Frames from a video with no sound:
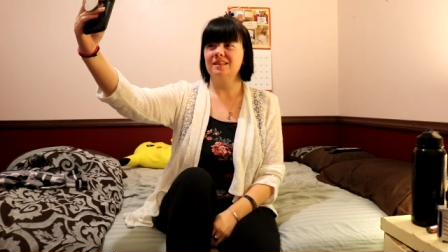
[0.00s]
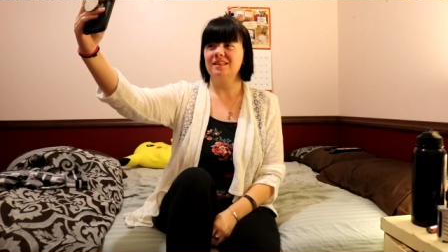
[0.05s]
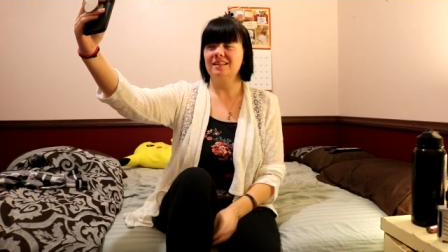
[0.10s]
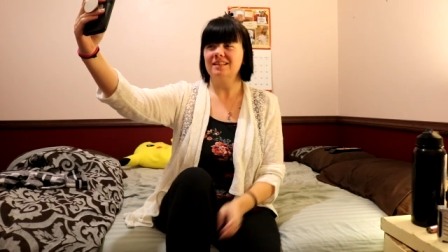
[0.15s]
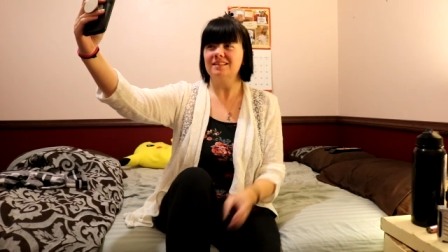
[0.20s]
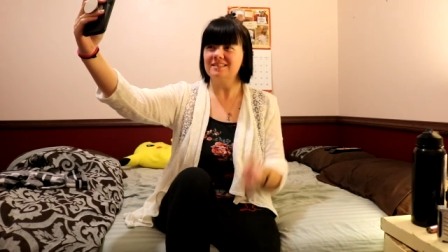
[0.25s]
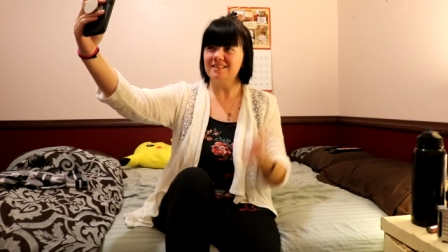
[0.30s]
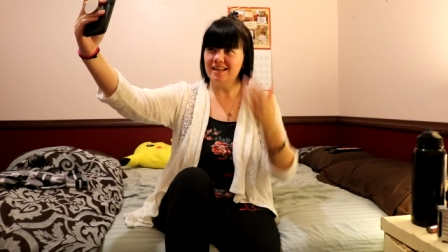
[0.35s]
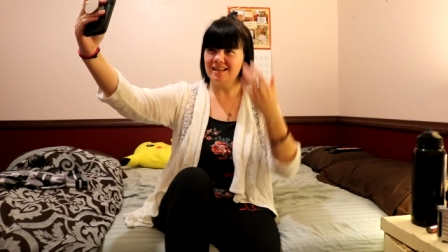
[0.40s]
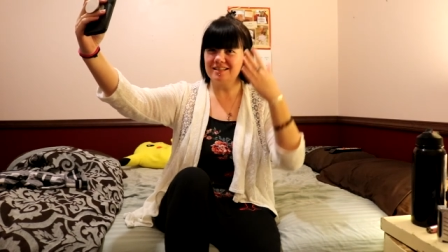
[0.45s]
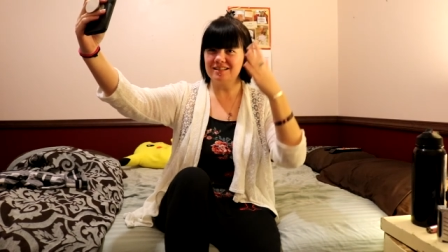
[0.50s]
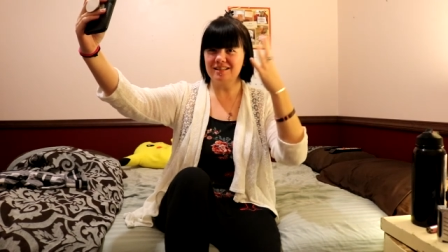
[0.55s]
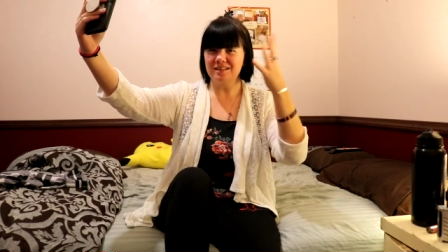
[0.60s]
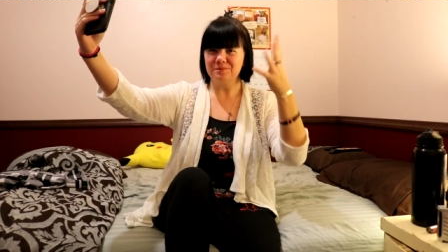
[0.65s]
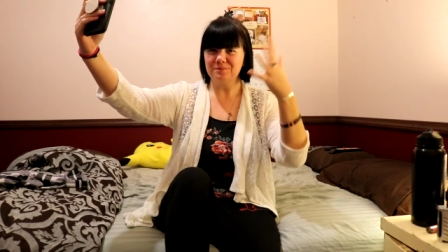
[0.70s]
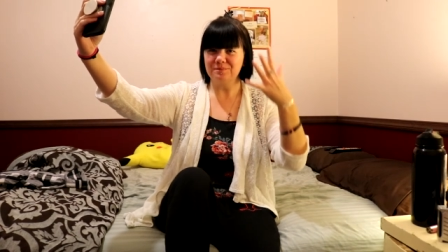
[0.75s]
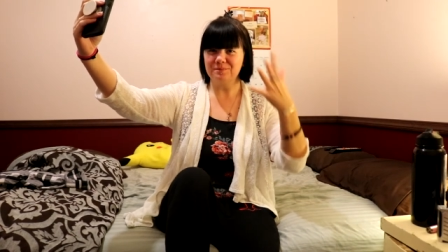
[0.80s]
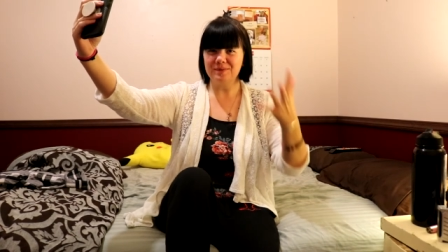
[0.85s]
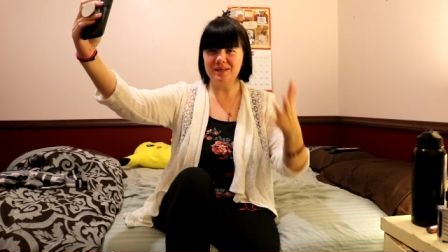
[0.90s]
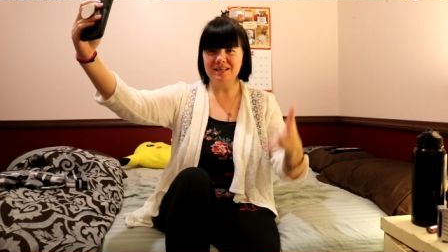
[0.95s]
Because that's the
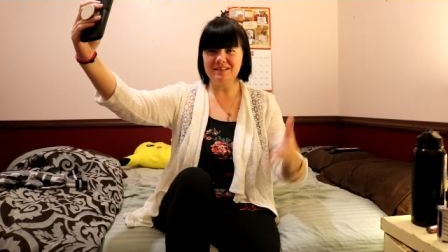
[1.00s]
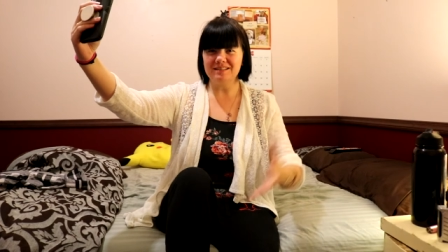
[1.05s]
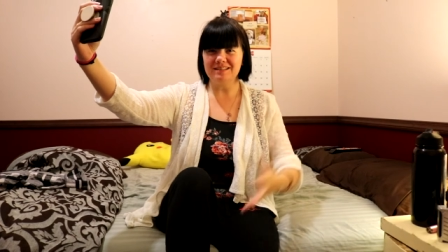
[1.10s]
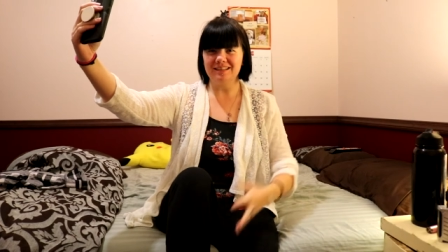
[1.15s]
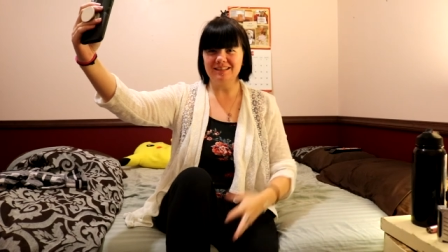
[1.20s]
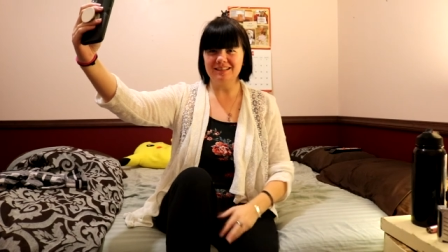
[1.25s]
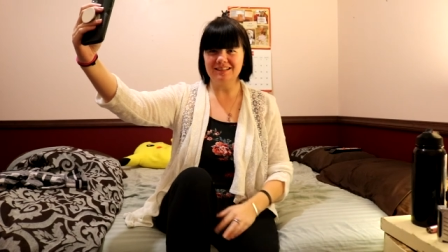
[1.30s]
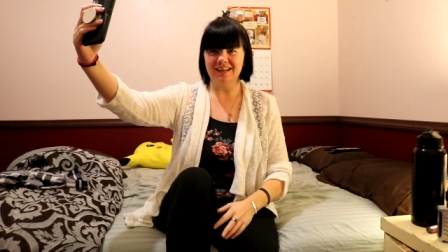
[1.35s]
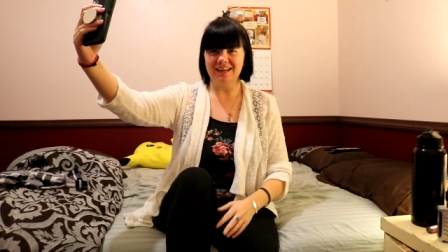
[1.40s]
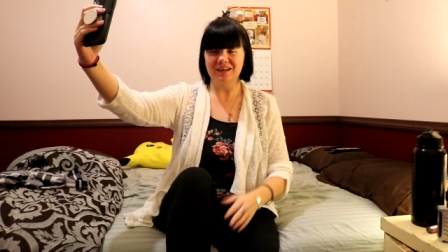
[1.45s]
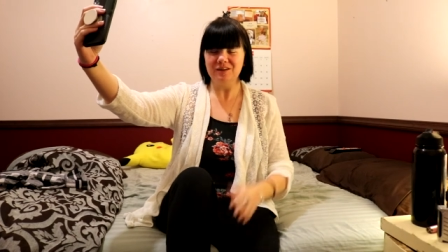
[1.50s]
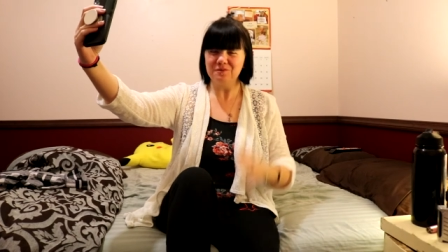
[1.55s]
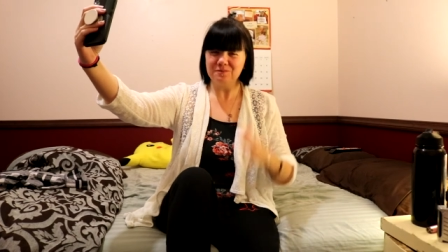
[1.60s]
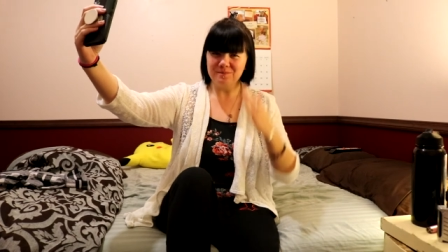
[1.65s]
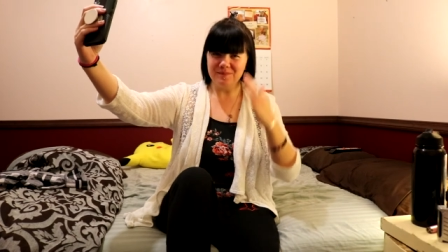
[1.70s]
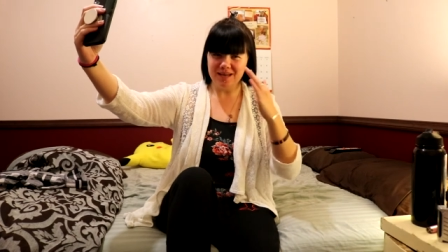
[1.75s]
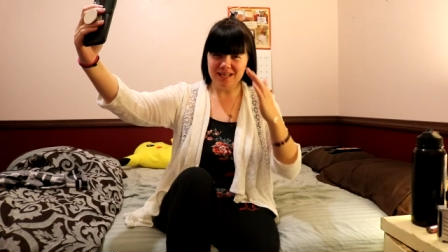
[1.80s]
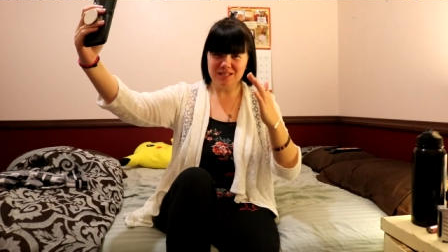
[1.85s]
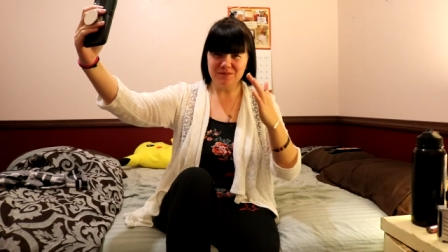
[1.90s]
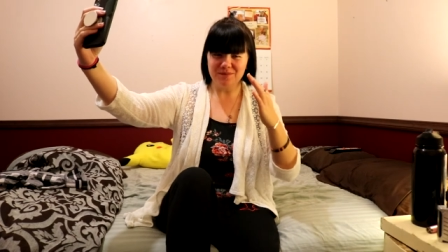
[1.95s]
piece that like
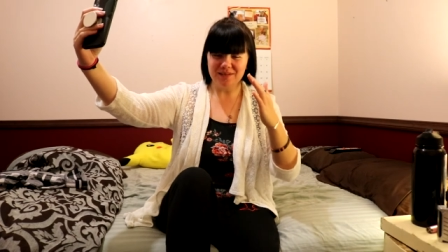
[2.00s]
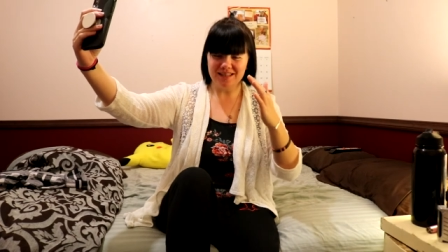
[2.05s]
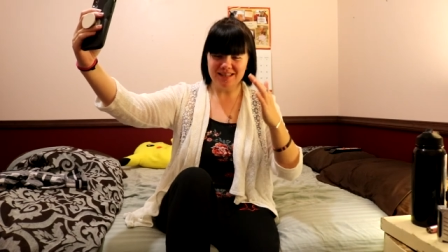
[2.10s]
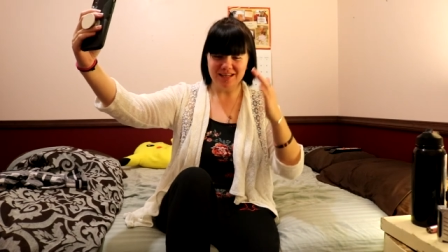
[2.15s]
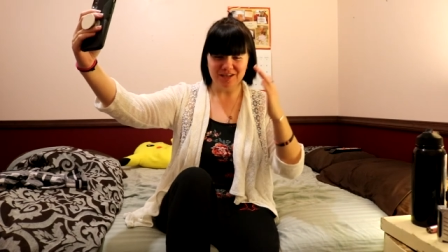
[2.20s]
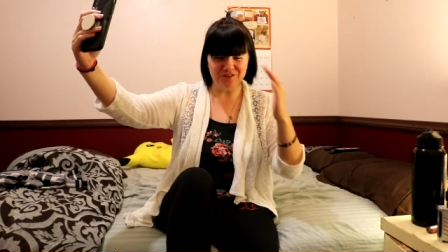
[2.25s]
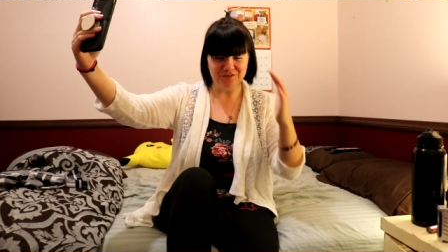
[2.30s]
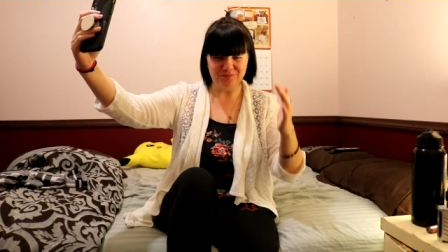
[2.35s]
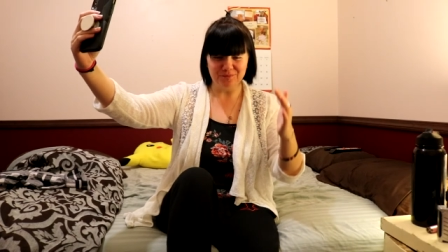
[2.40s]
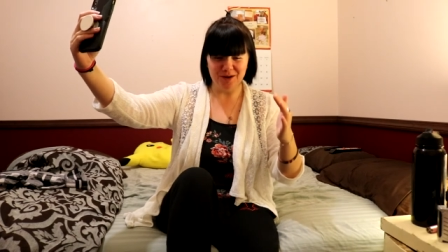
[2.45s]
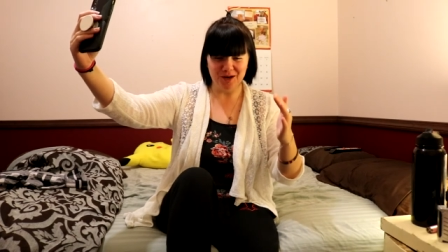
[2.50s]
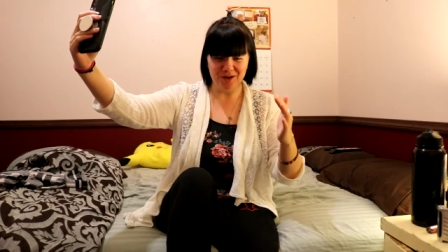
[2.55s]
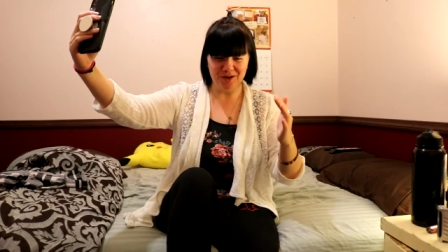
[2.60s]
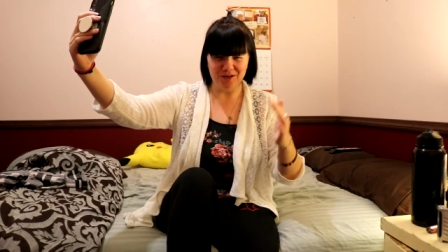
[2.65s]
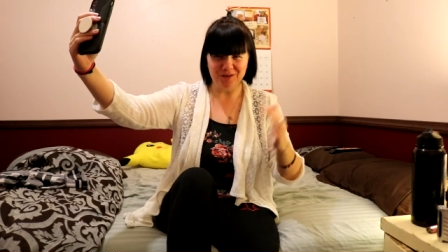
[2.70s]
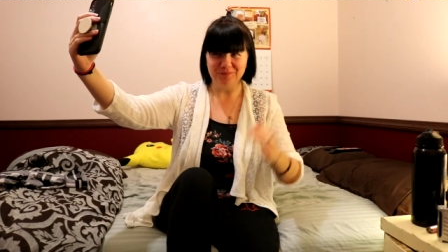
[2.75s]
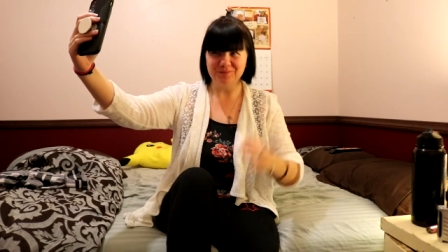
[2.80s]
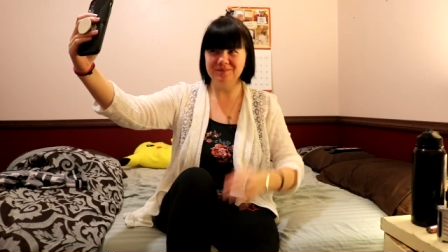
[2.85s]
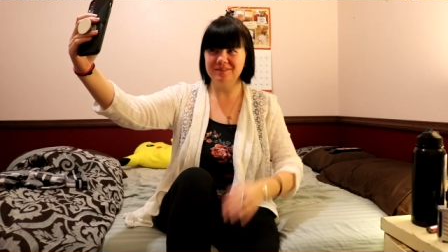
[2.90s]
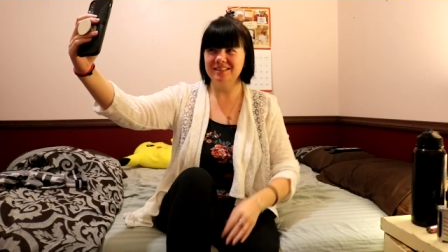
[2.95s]
makes me think of
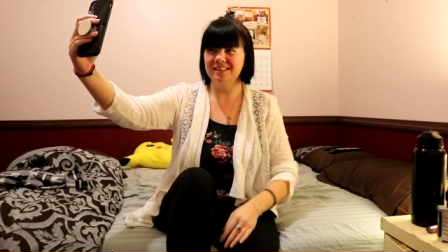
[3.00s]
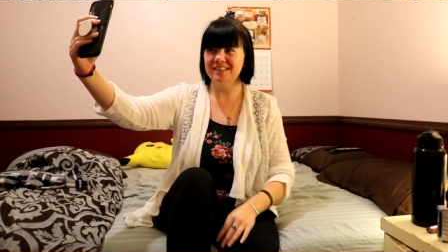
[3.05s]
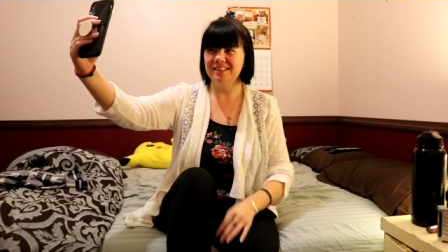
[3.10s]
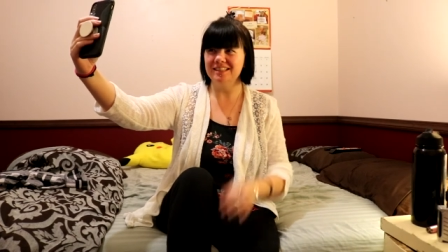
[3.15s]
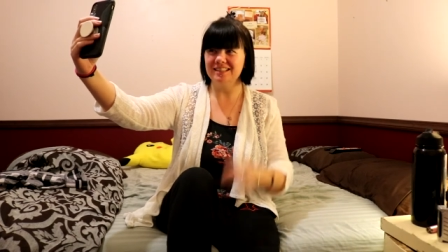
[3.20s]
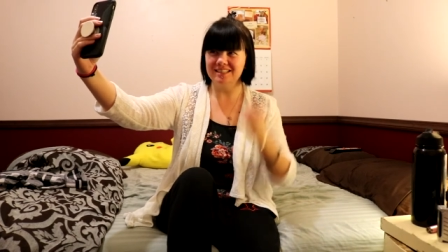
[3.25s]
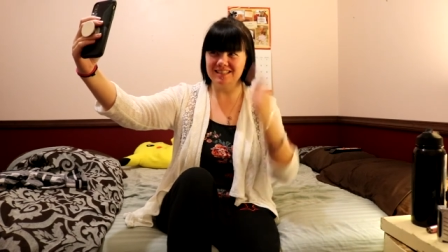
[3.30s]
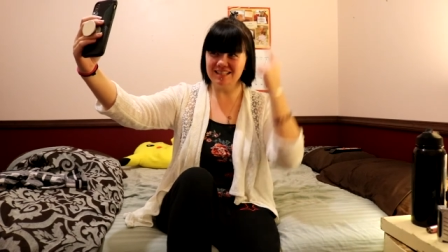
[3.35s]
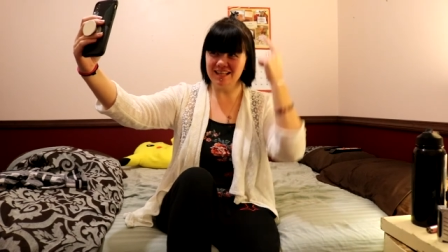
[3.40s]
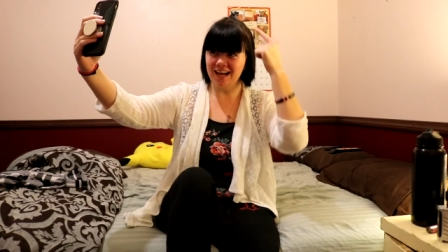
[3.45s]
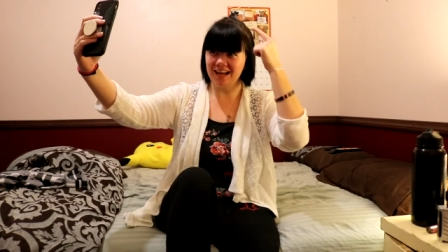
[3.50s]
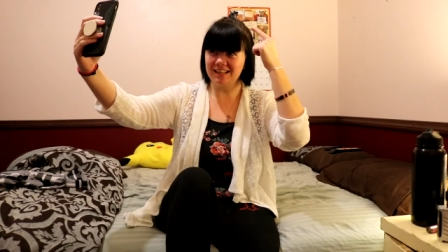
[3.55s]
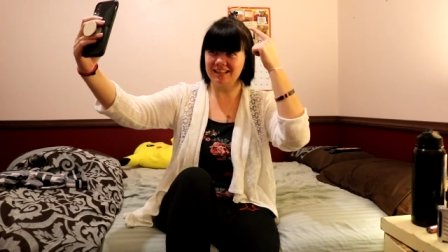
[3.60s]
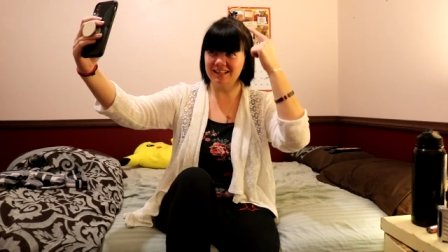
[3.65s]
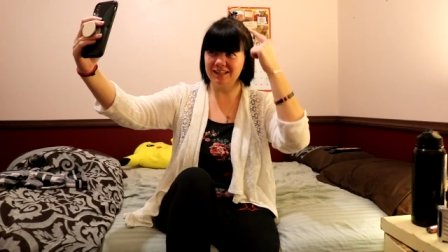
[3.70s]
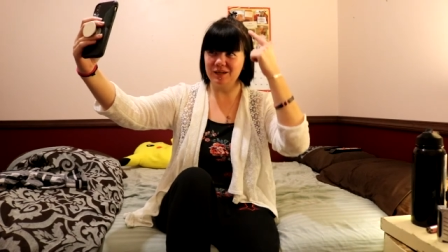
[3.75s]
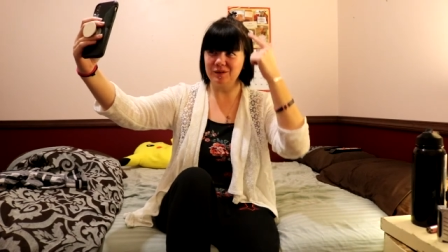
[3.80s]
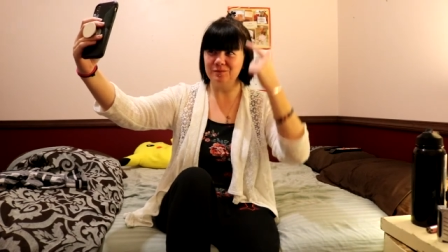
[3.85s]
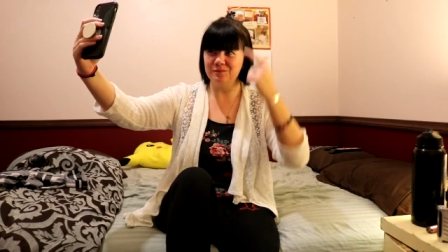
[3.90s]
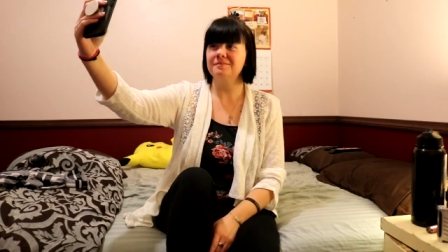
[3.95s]
mom, is that
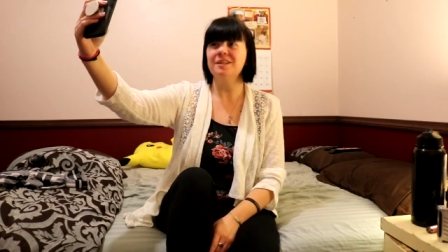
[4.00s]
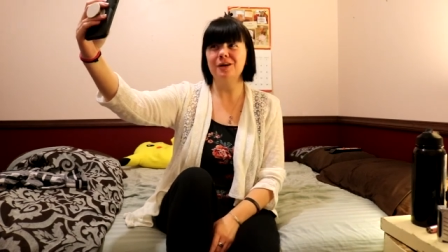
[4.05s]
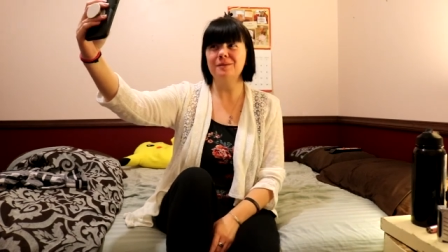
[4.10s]
clip.